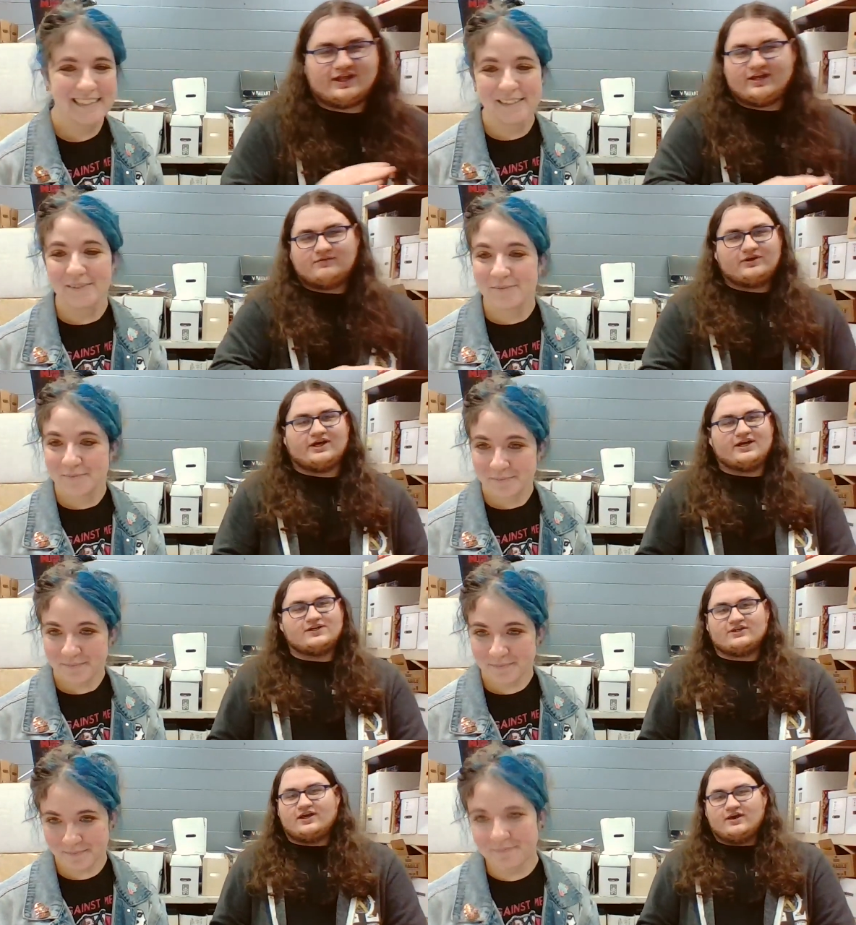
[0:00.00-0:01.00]
Speaker 1: any of you
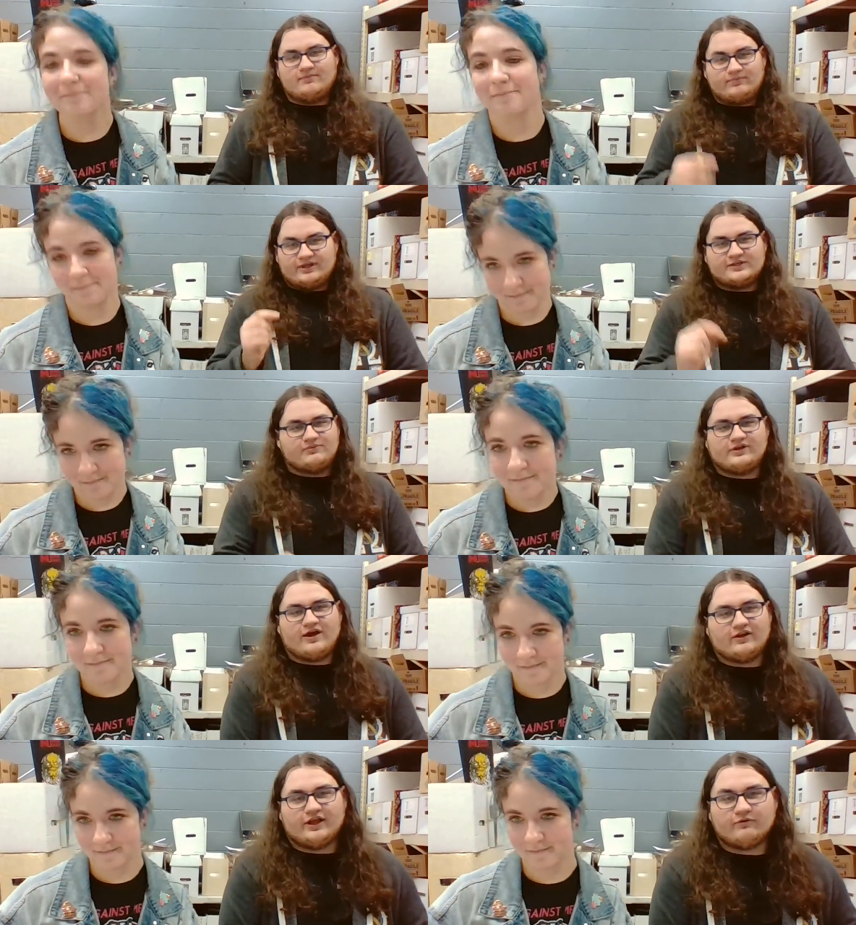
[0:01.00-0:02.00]
guys, uh, please put
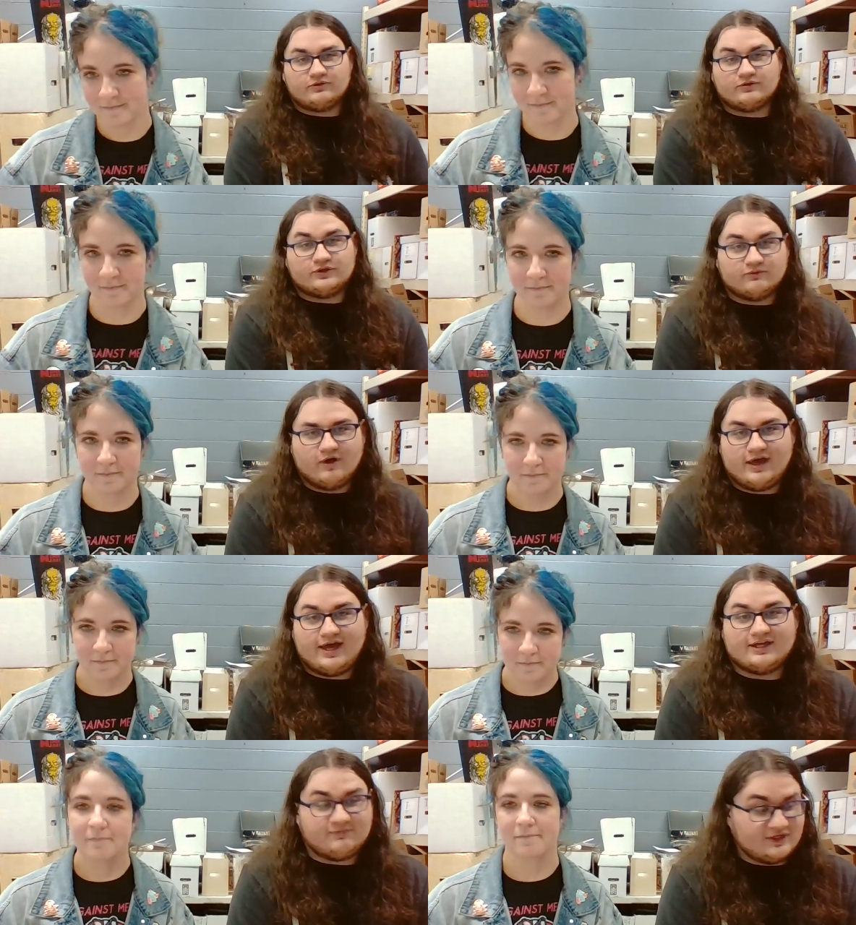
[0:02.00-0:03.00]
down like which ones you want
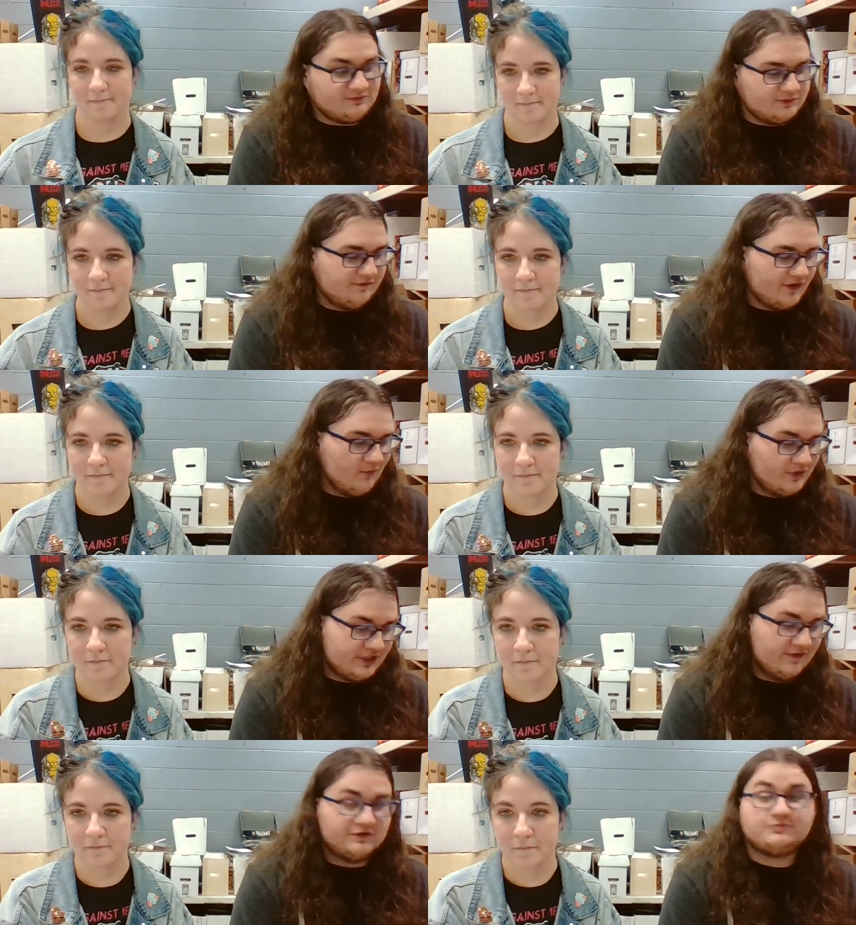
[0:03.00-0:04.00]
and be specific on which
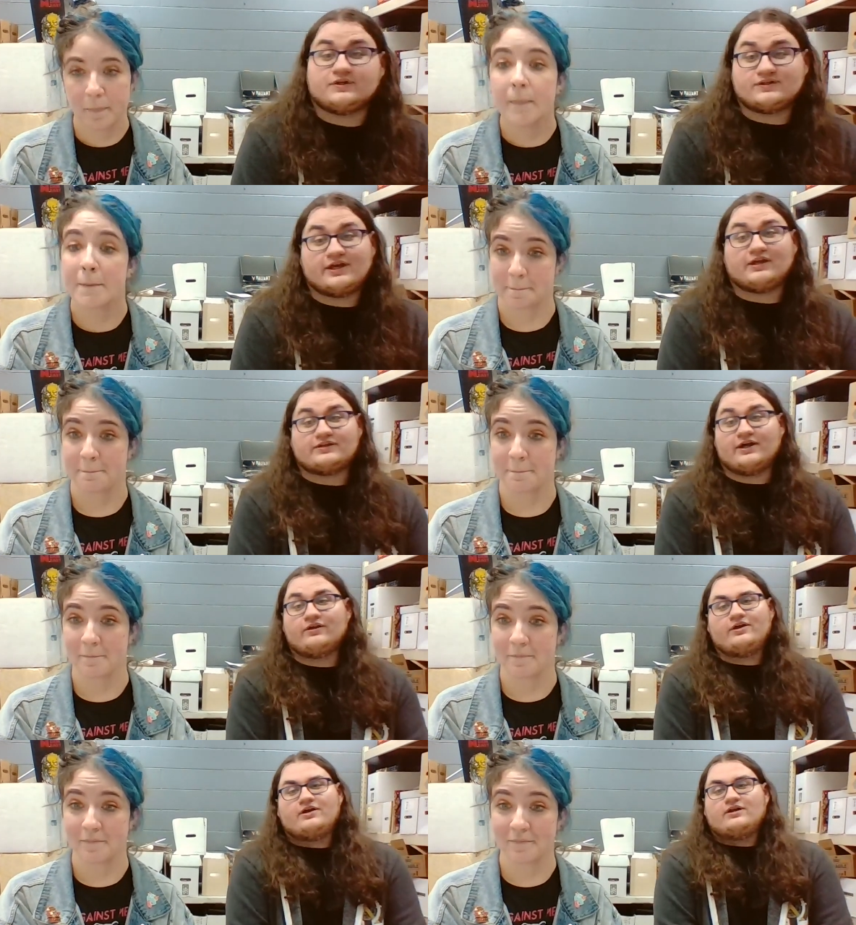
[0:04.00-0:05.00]
covers because I can
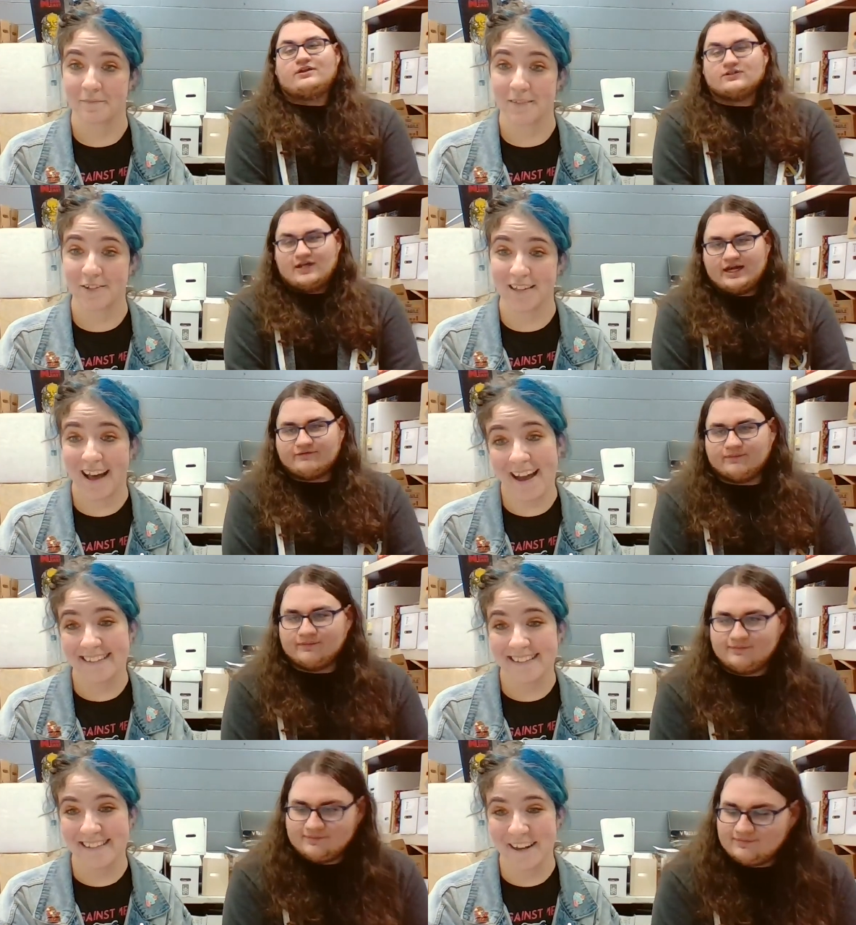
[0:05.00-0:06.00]
tell there's, a lot. A lot.
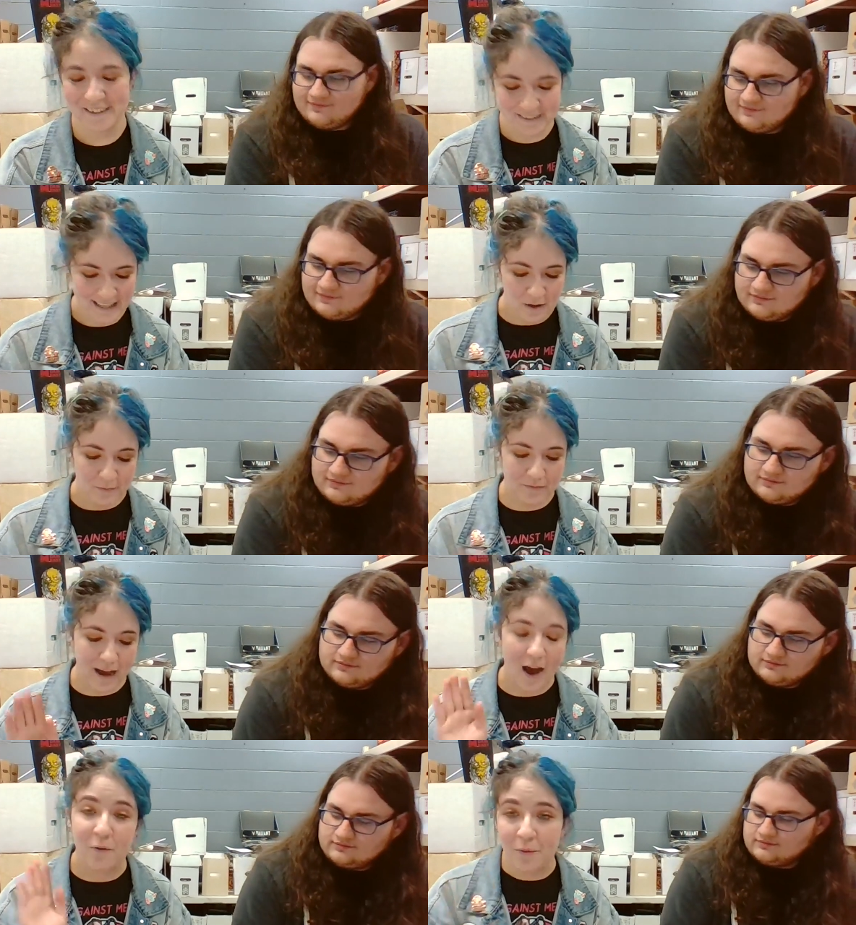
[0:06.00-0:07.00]
Speaker 2: So we've
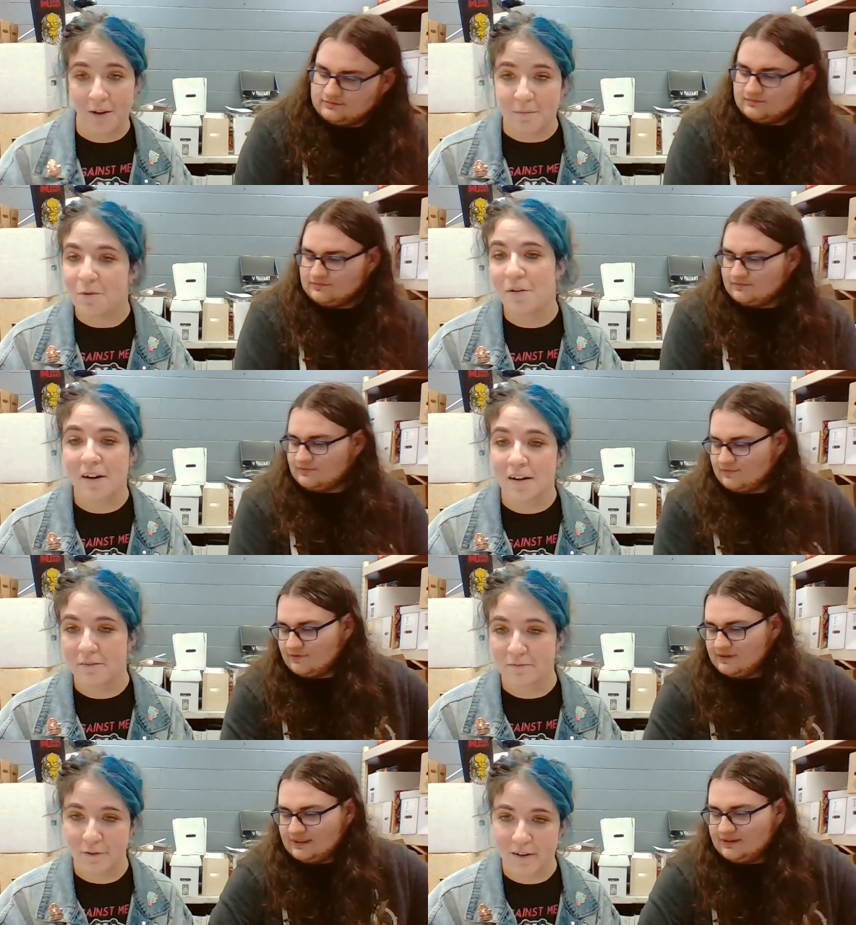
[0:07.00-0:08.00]
got one more
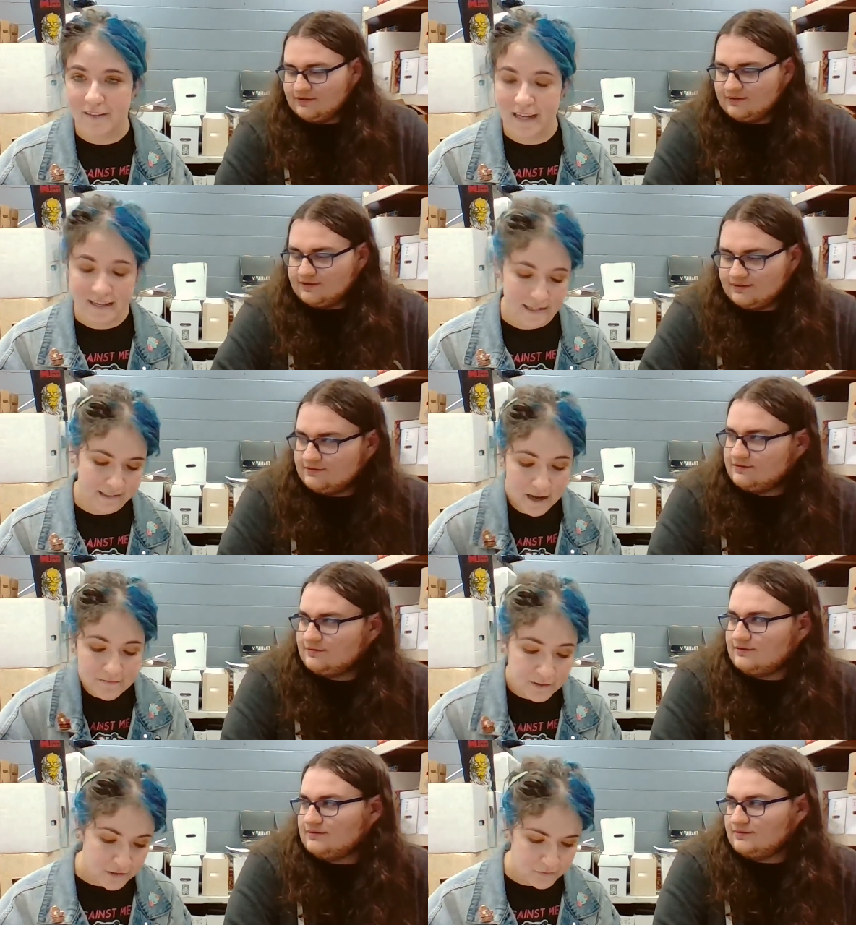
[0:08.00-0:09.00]
for the indie stuff
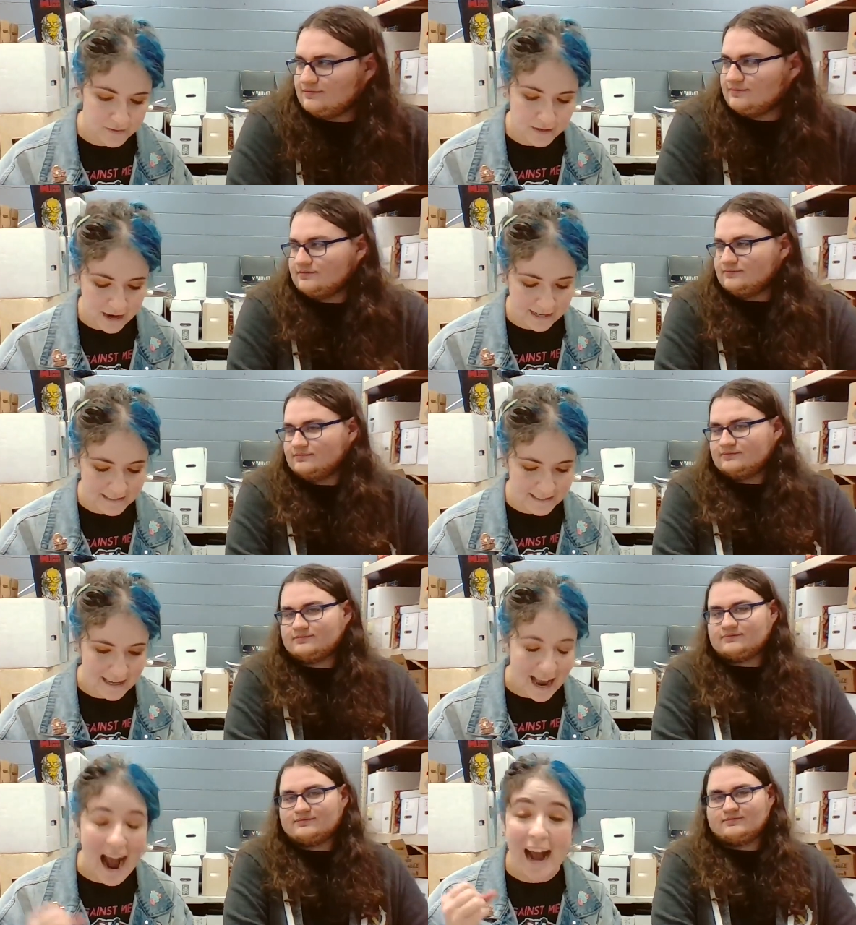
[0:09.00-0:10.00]
and just for the night.
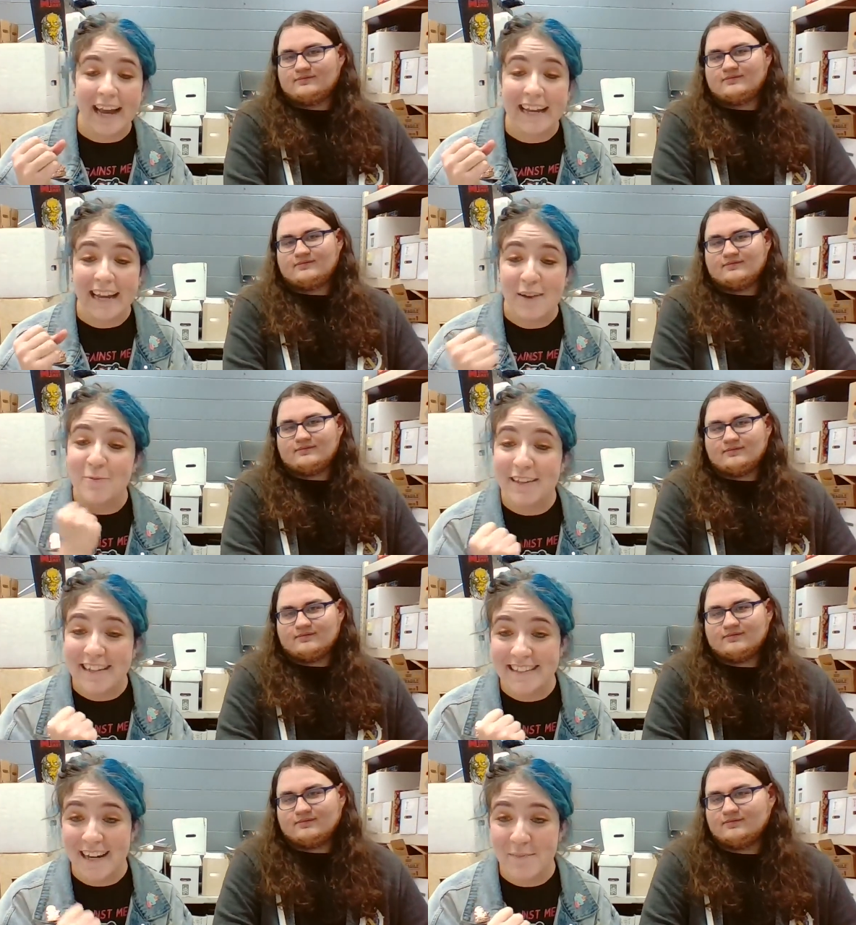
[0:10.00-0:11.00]
I am really
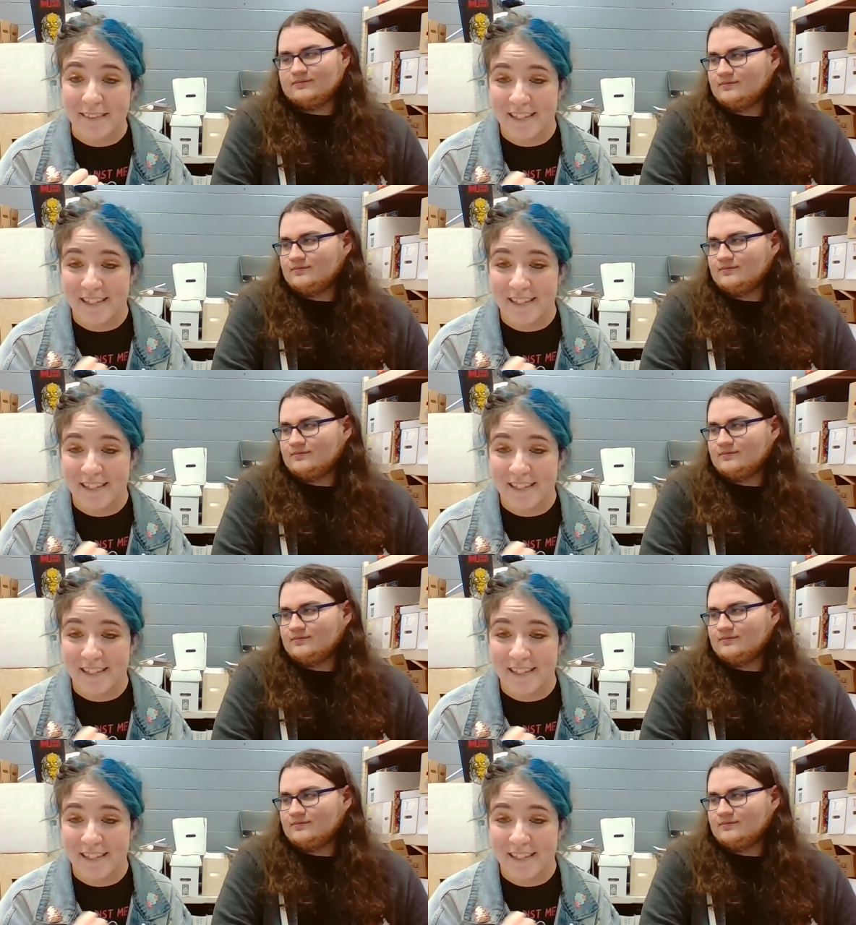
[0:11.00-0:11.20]
excited about